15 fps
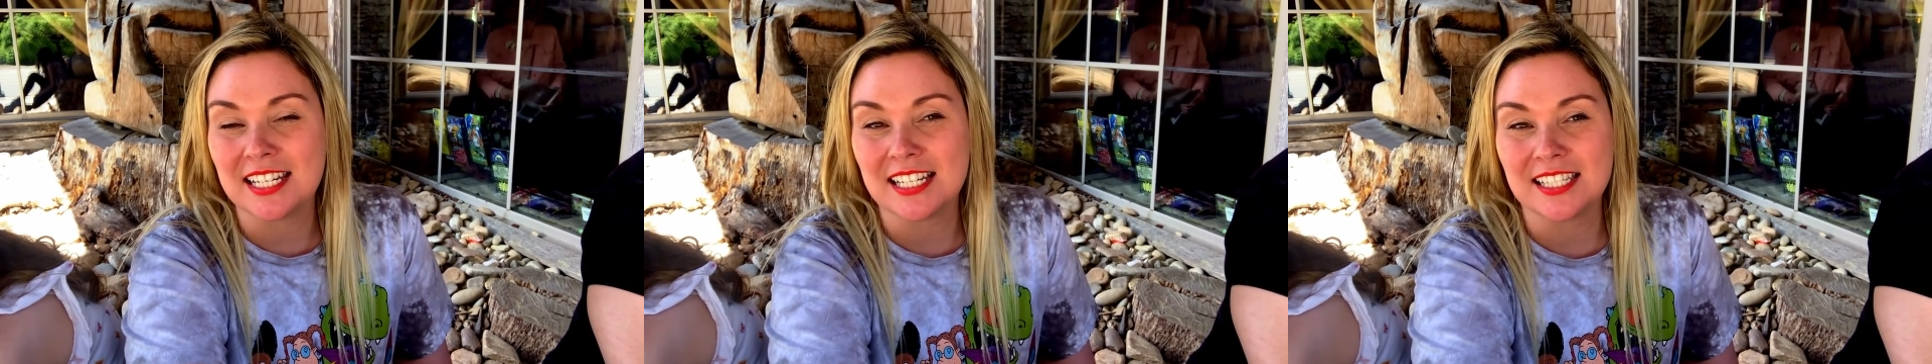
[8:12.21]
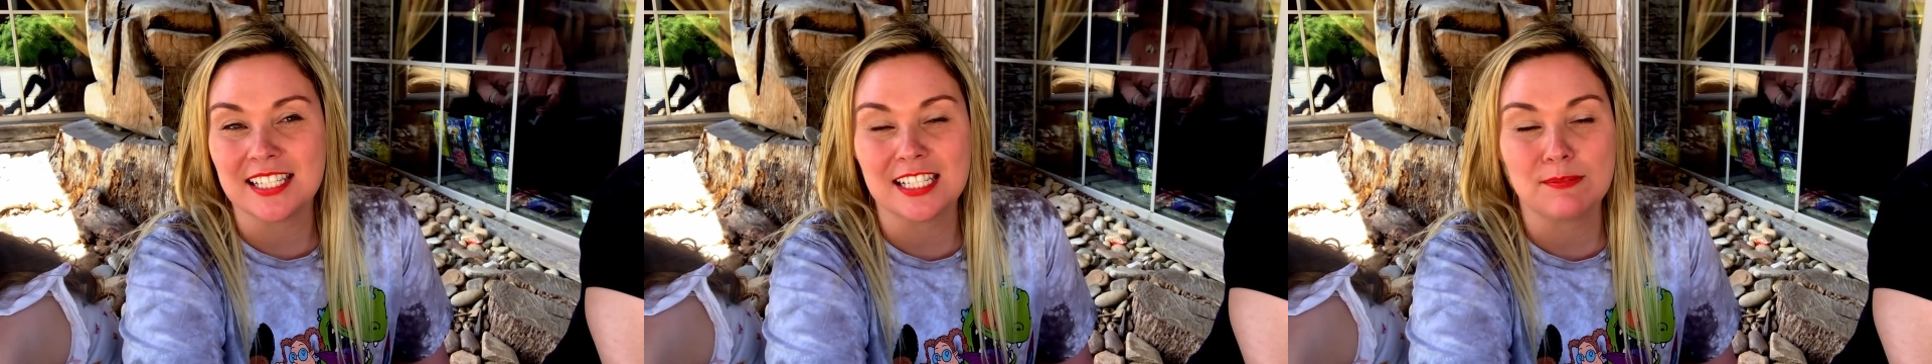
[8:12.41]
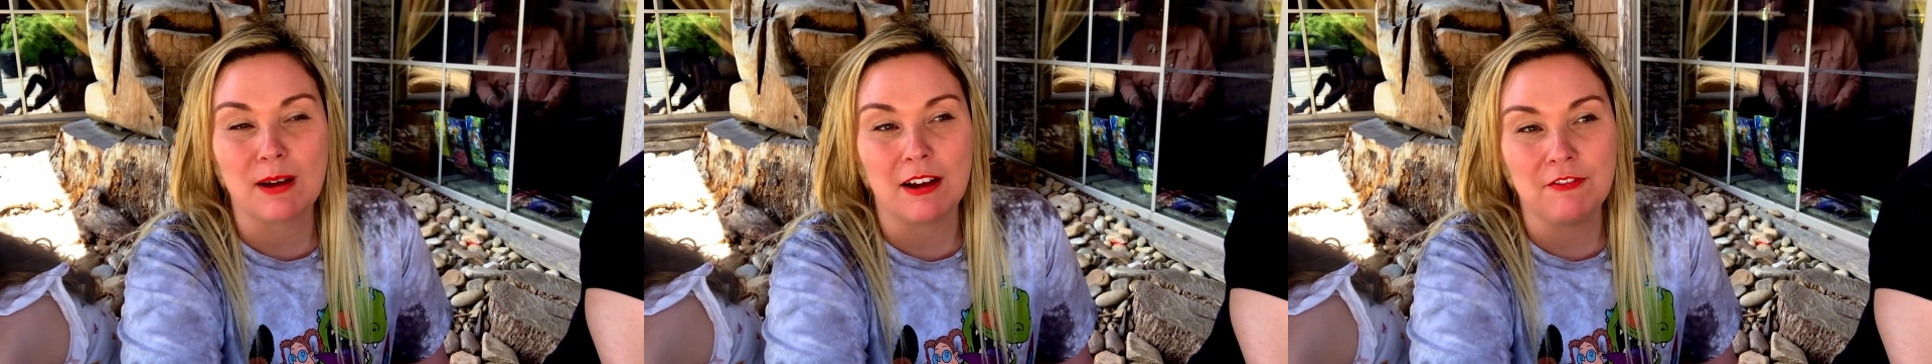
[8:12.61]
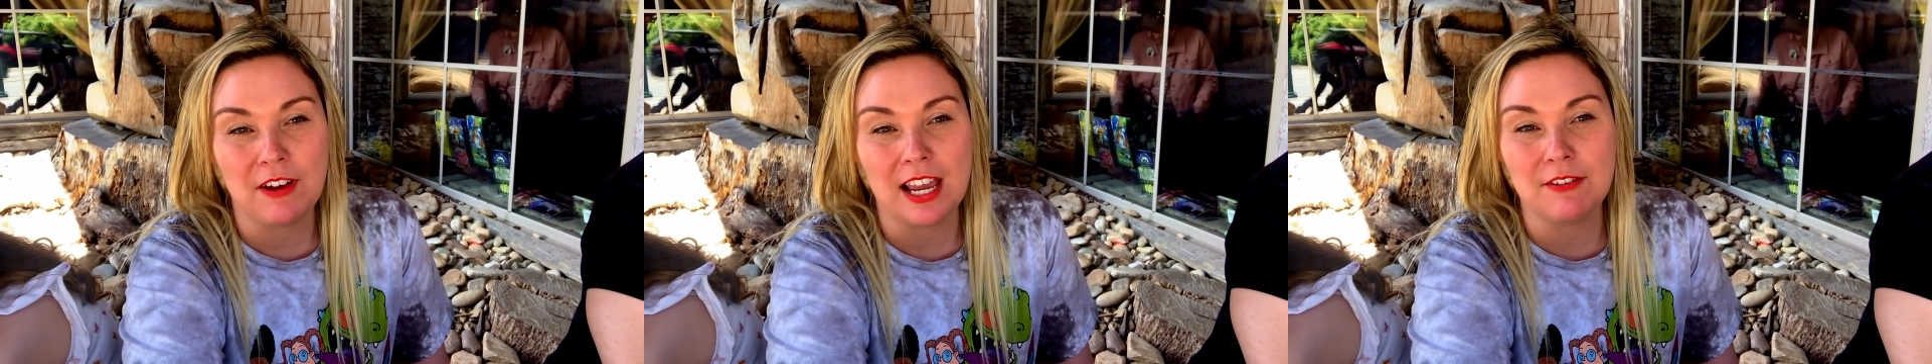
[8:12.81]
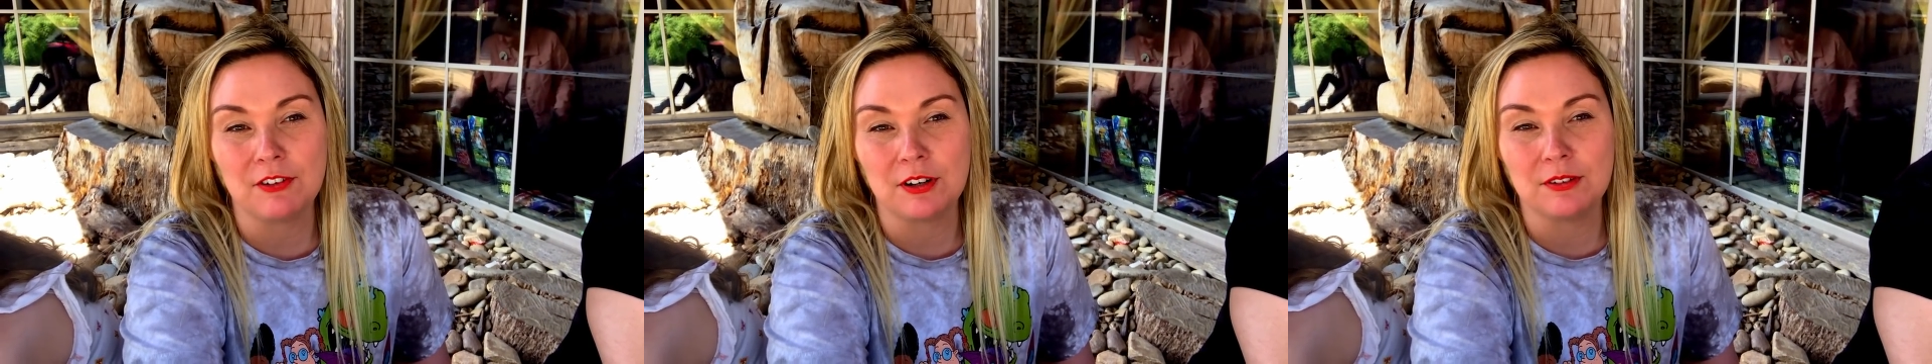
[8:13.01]
it's my
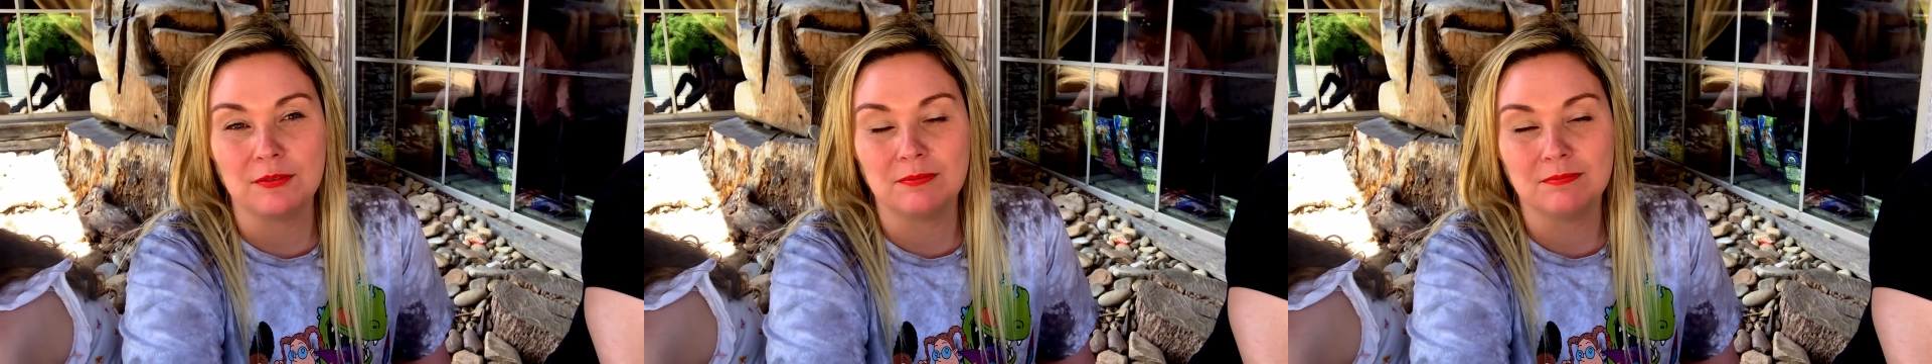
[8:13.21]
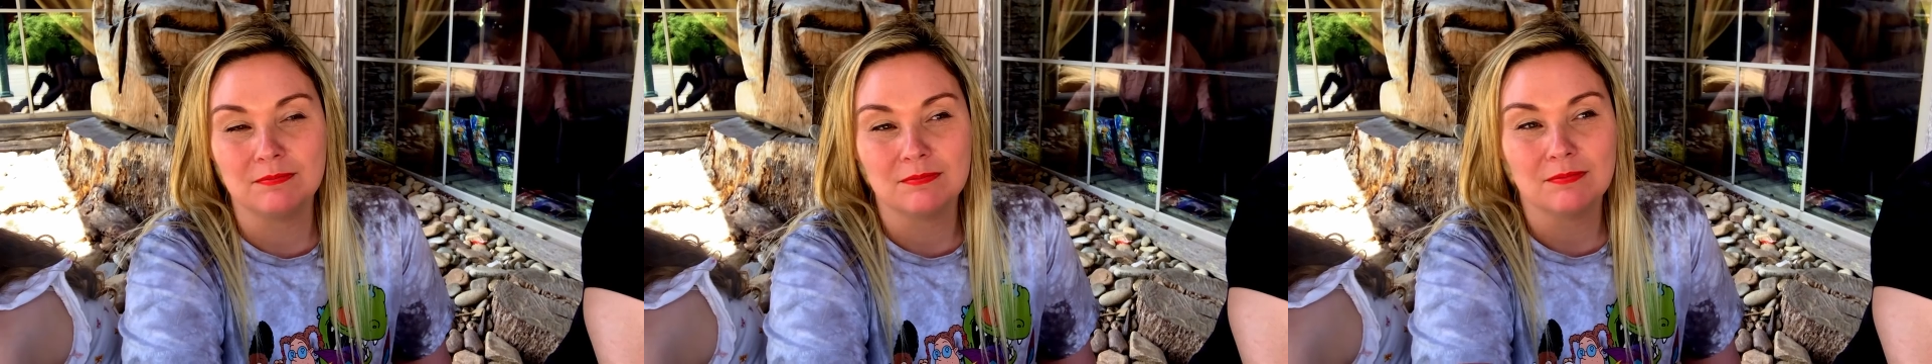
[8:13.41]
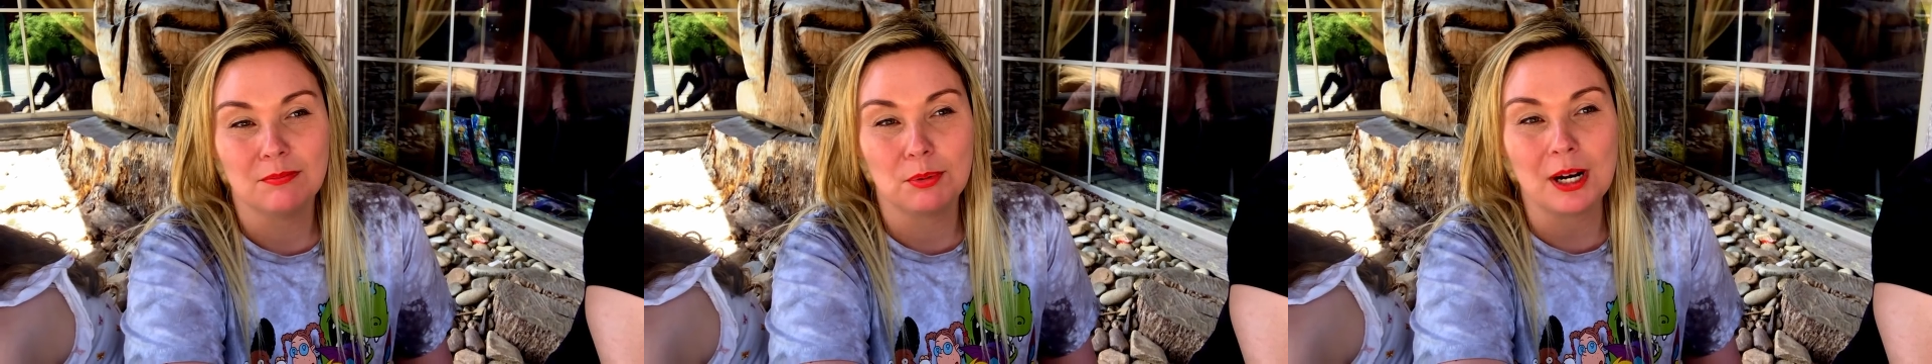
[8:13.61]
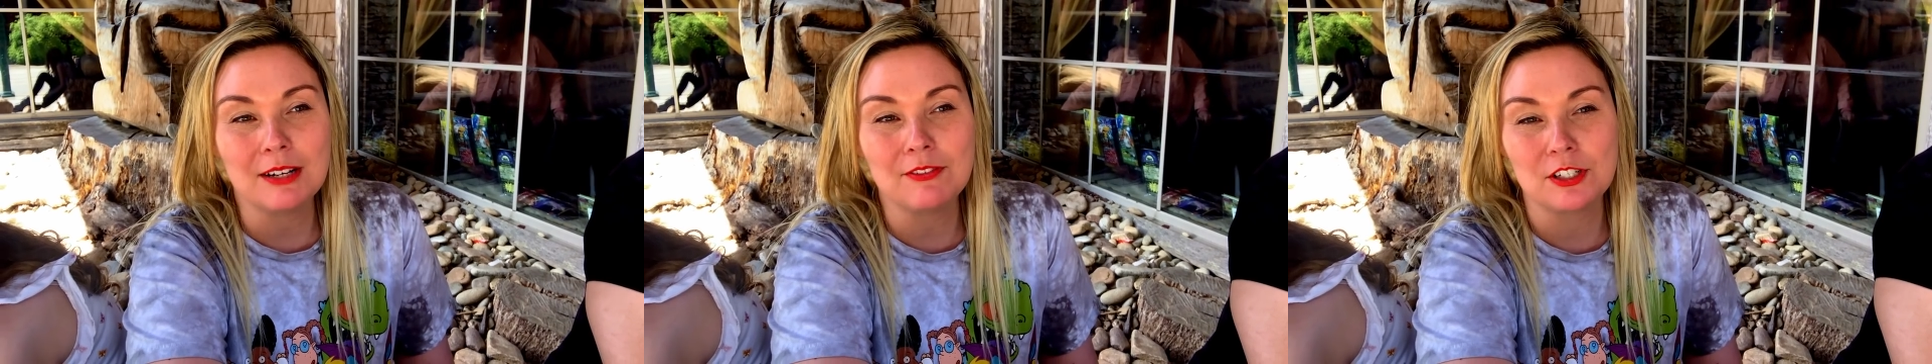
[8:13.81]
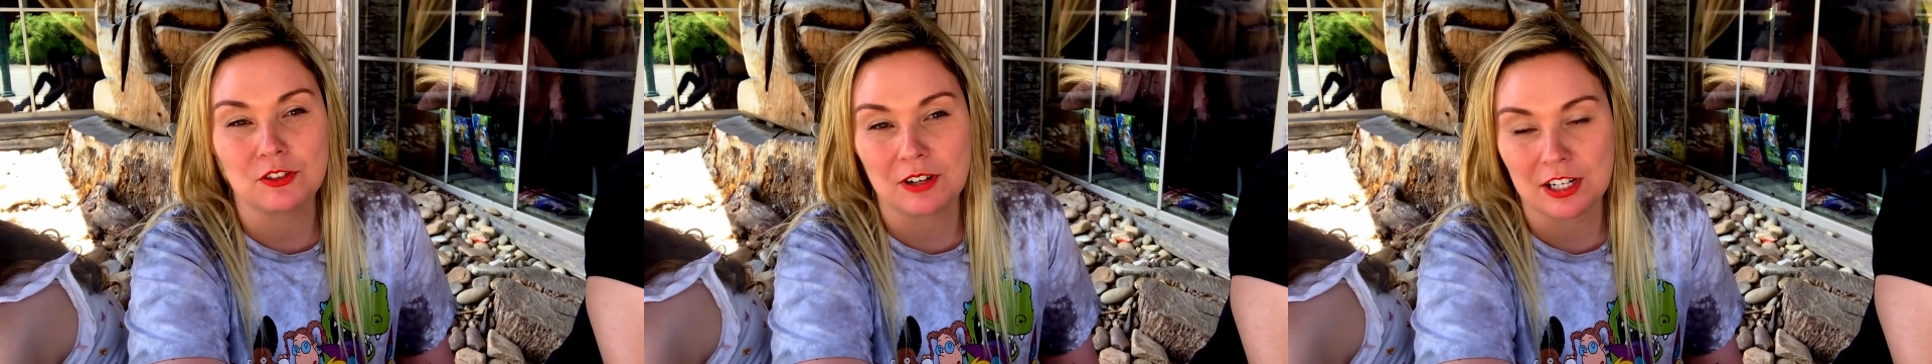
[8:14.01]
favorite
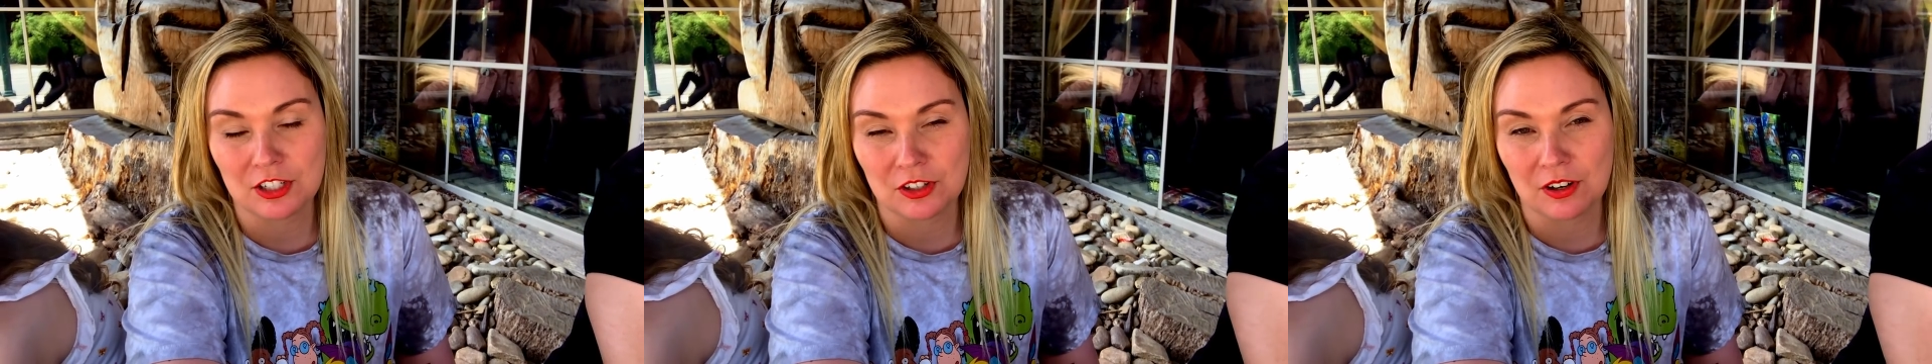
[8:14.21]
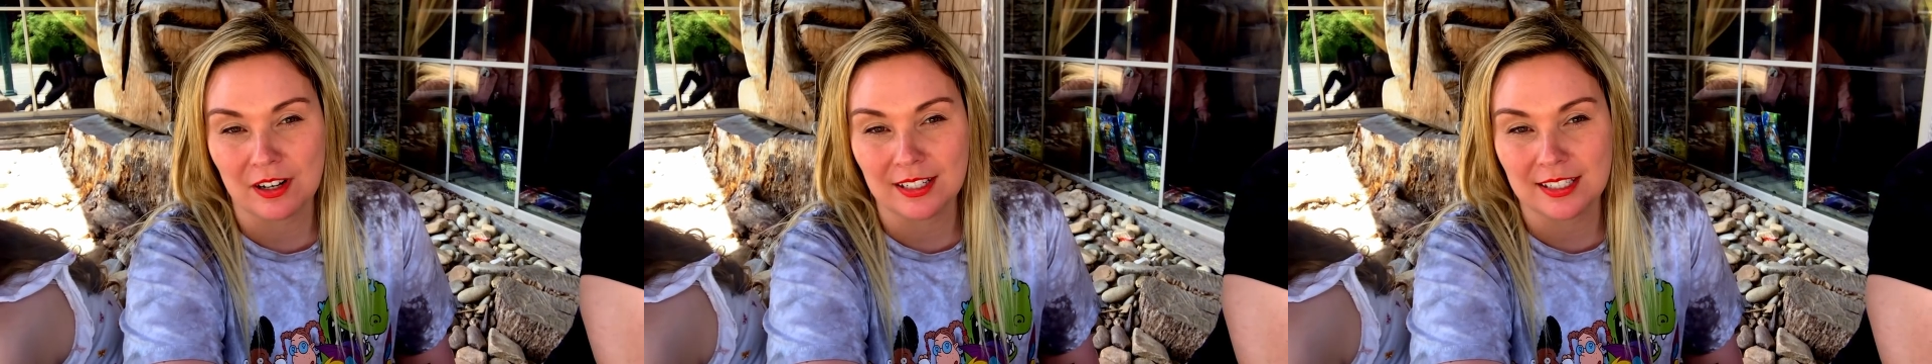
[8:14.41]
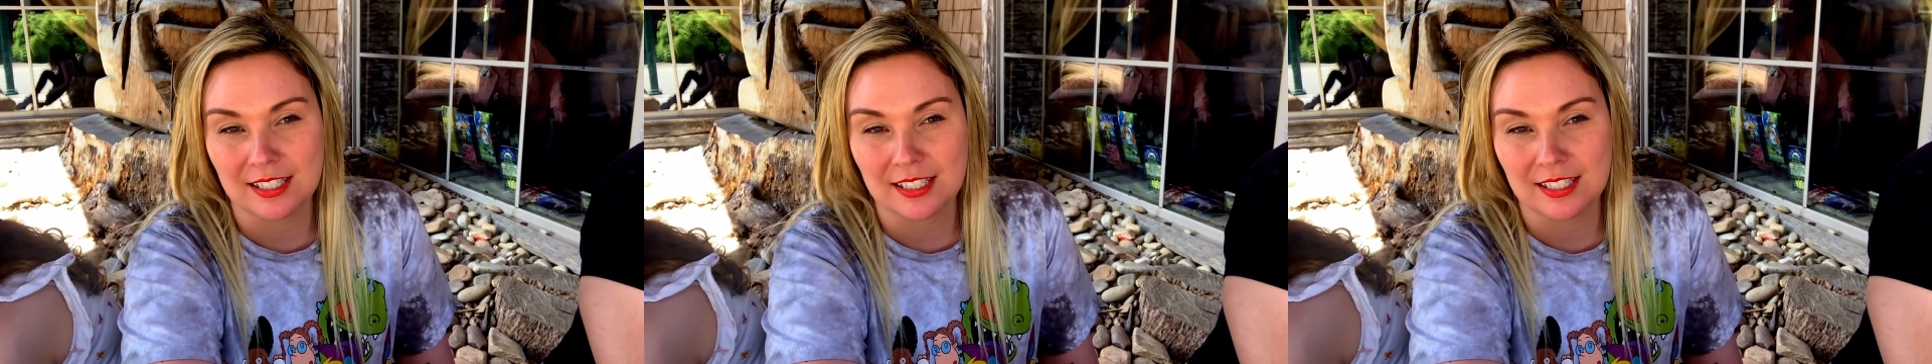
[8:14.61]
breakfast restaurant.